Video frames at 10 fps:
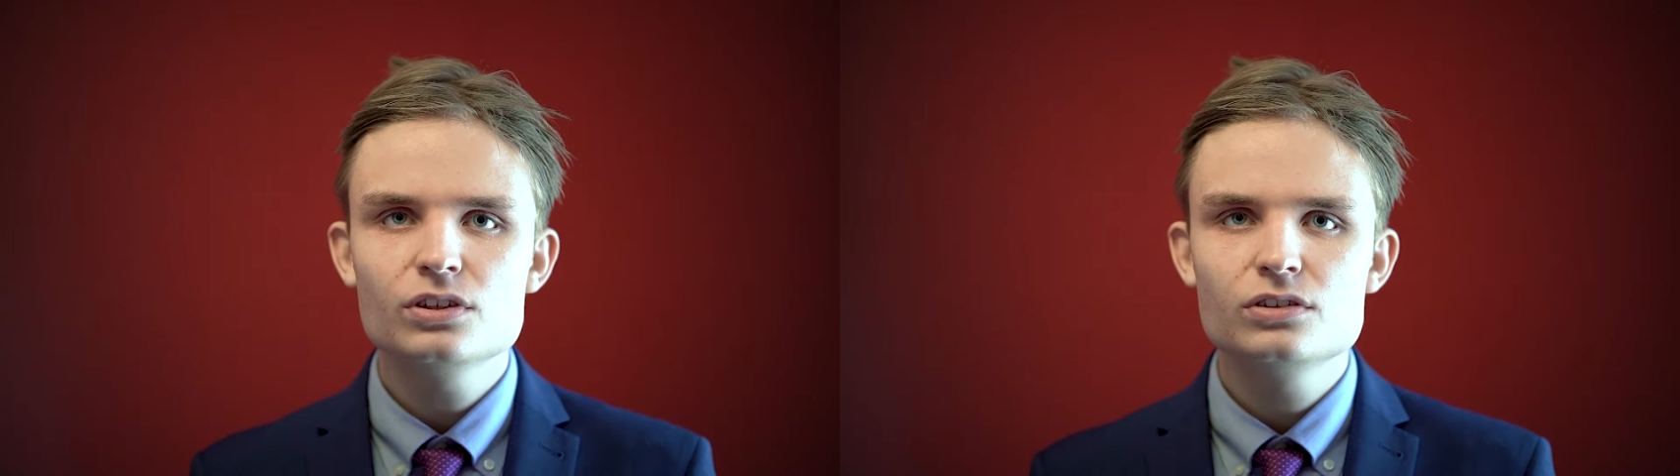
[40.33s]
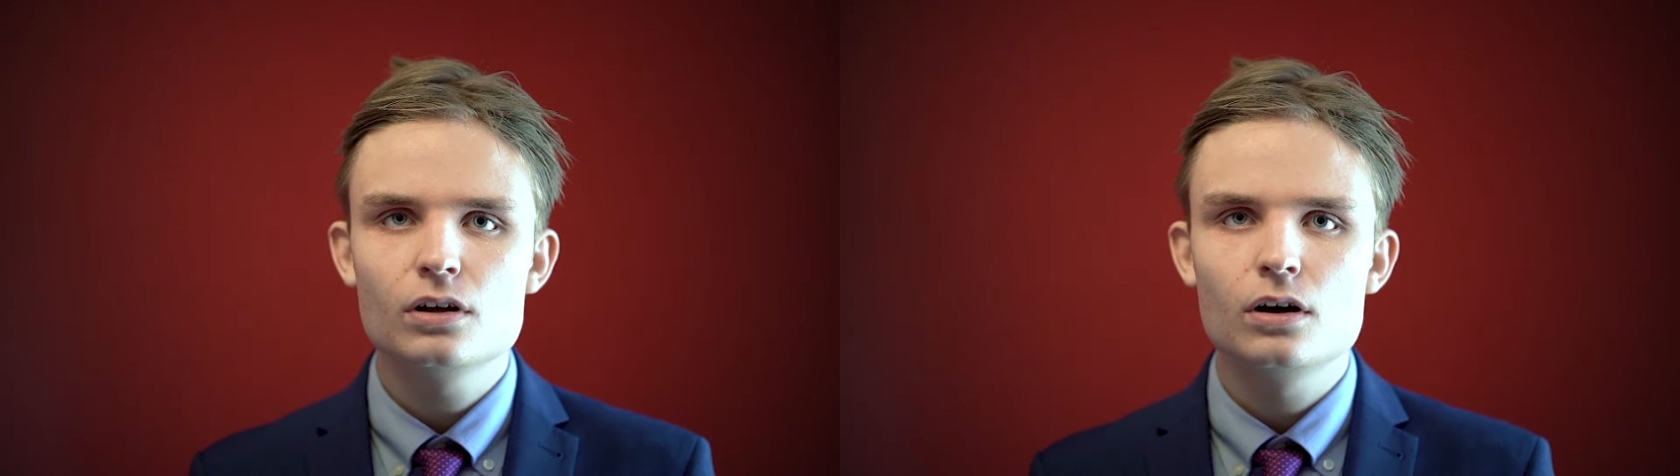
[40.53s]

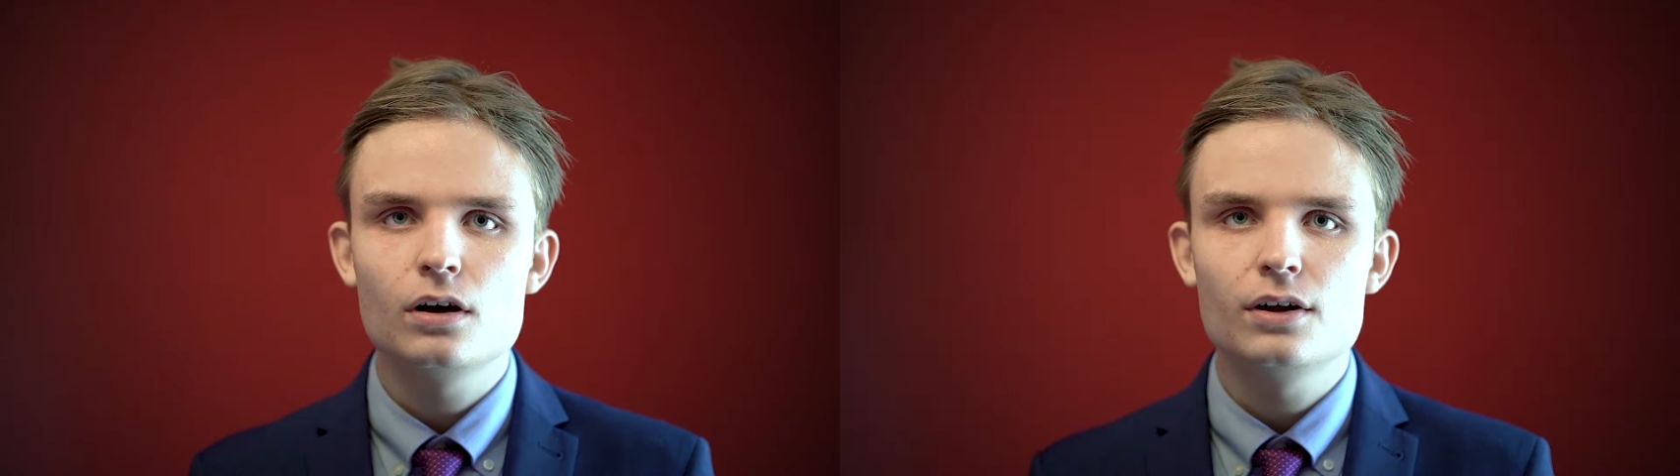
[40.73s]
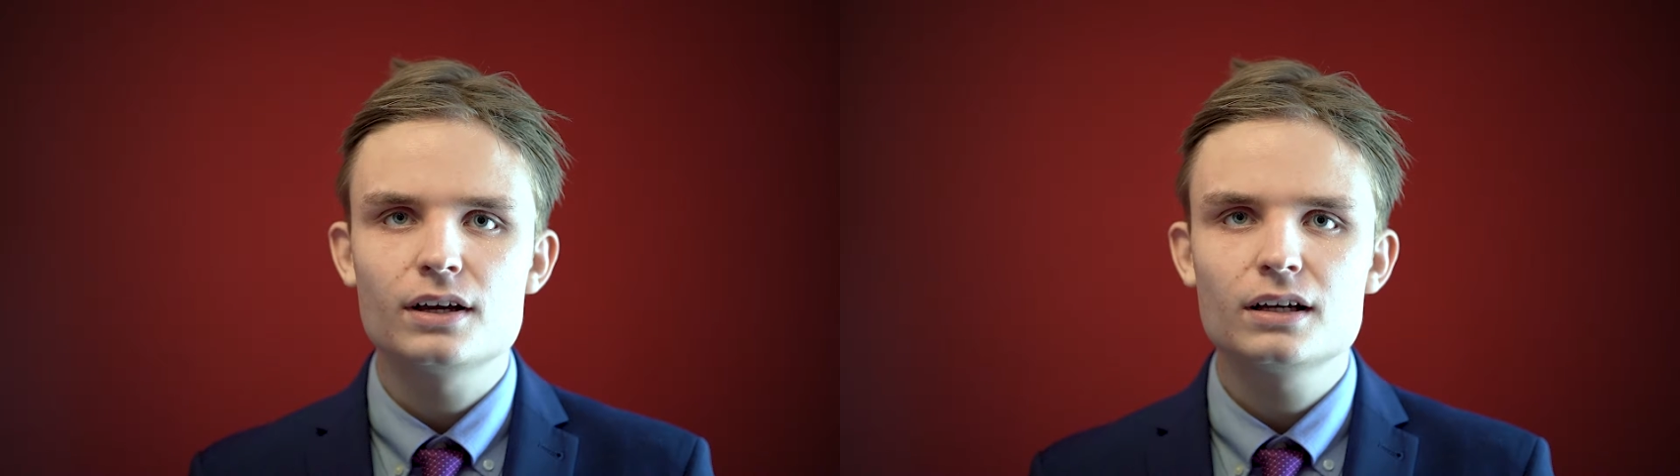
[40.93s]

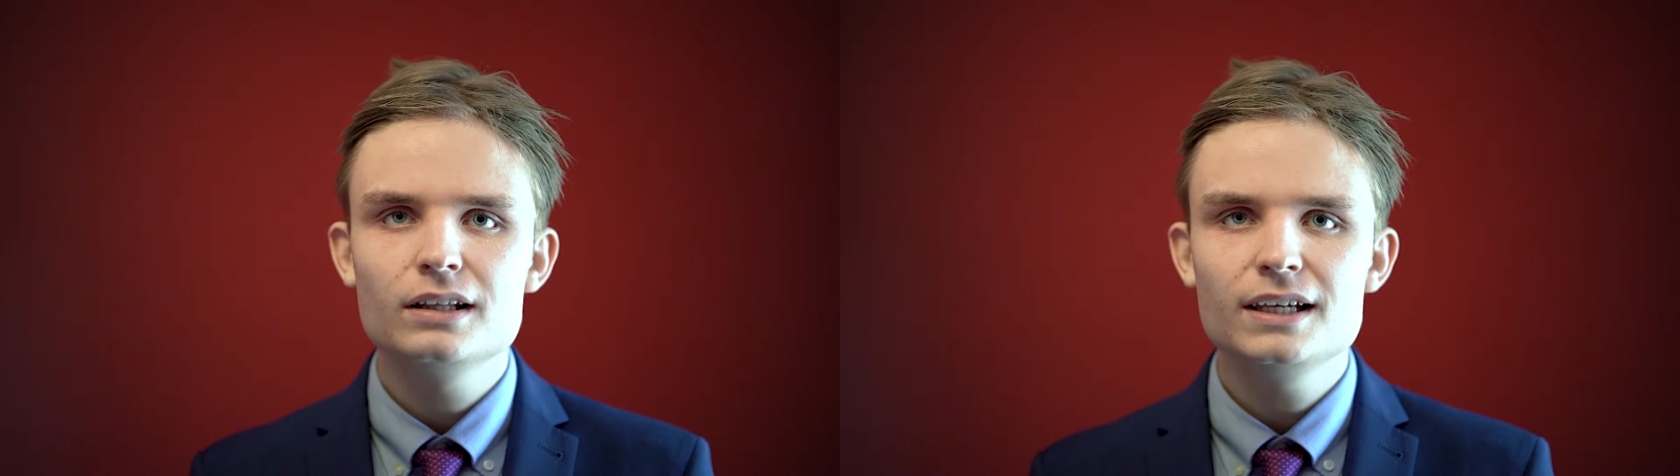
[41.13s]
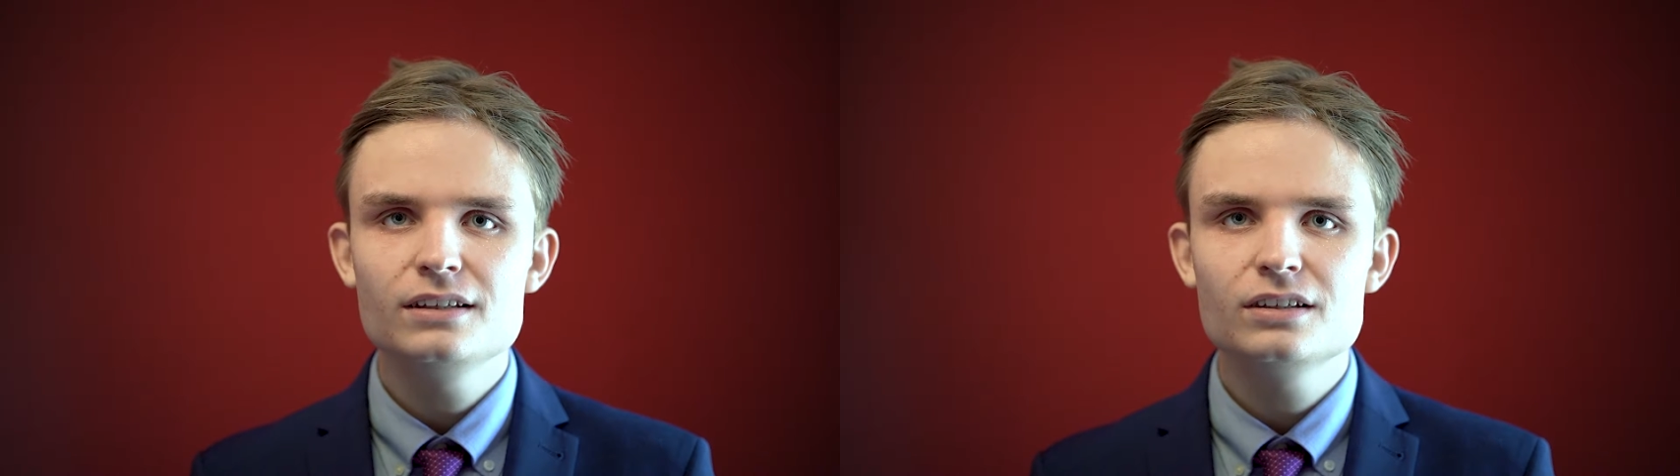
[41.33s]
start on a
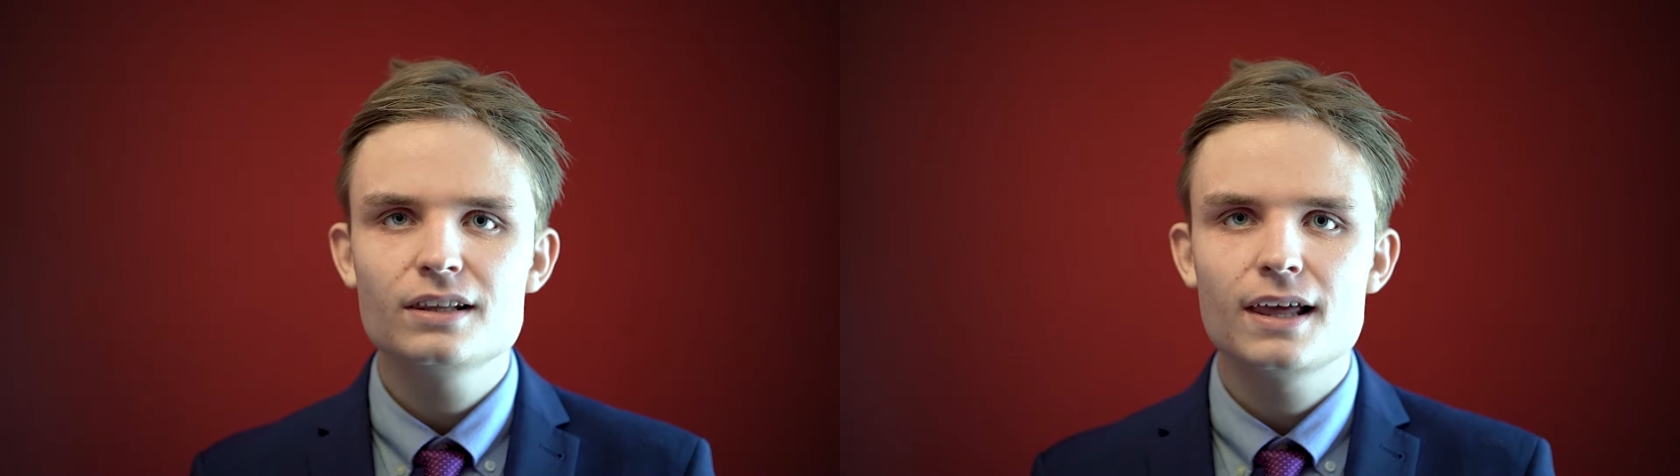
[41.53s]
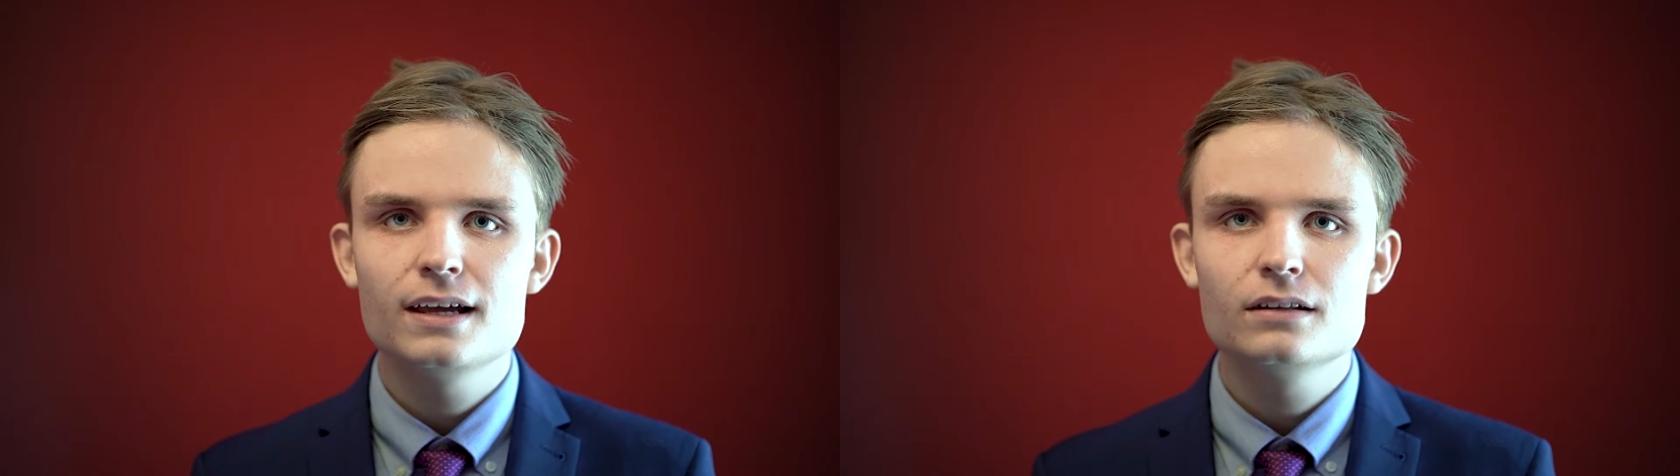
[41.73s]
clean
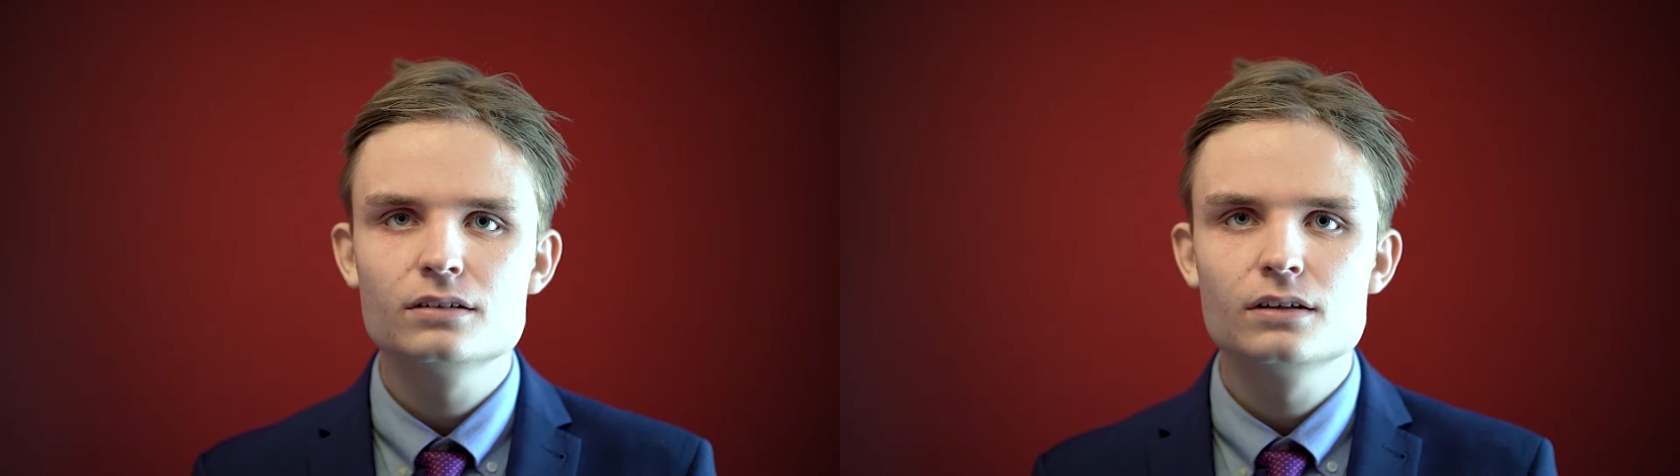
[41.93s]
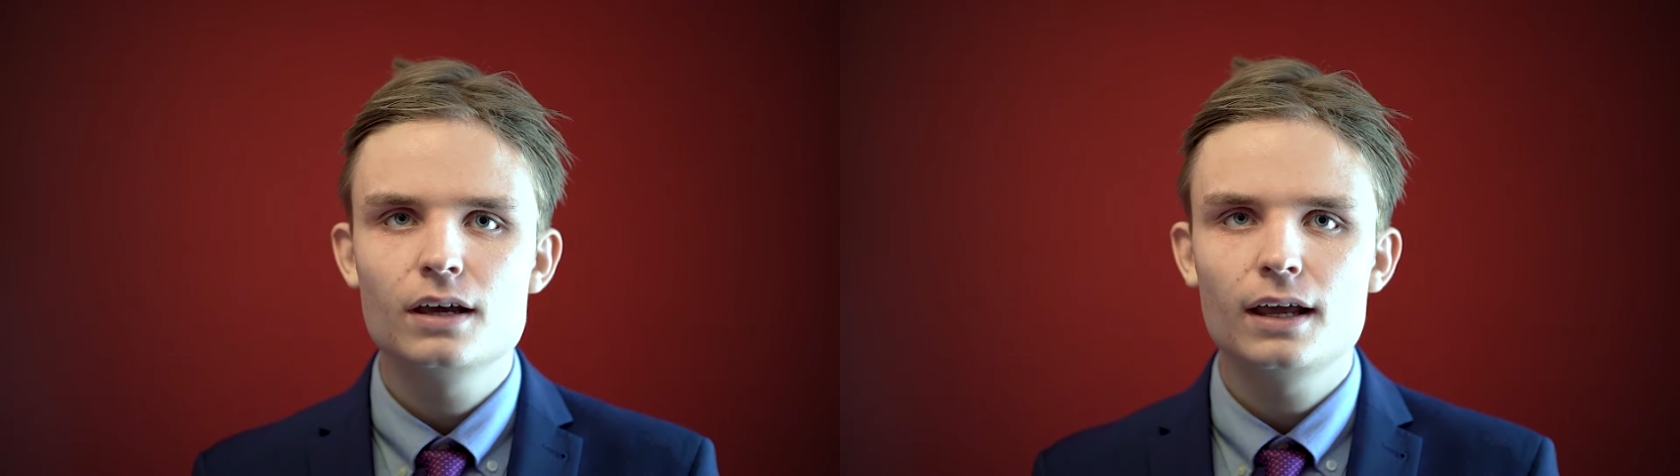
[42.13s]
slate